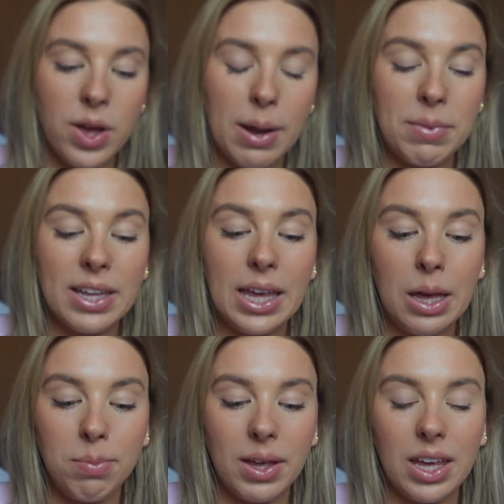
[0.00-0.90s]
one I'm going to
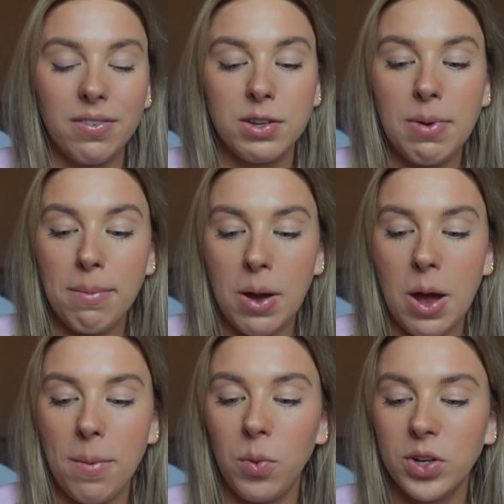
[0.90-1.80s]
keep and give to my
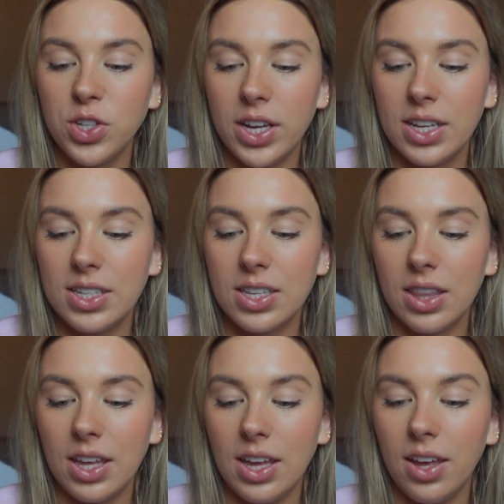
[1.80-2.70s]
mom, which is
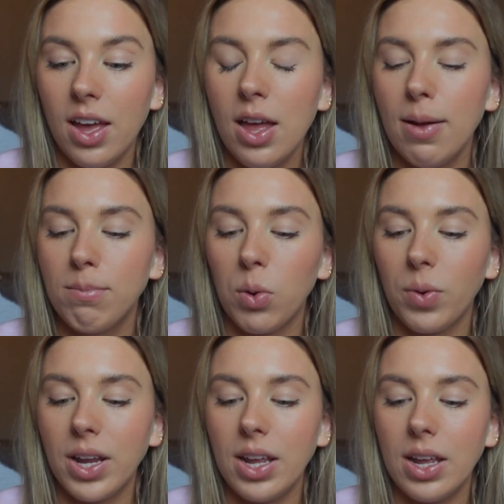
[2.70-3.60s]
the
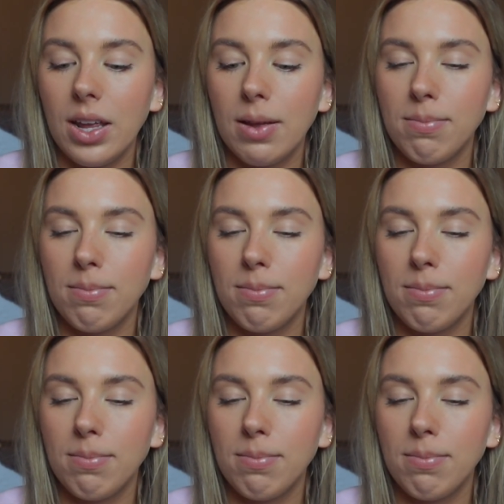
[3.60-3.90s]
Marie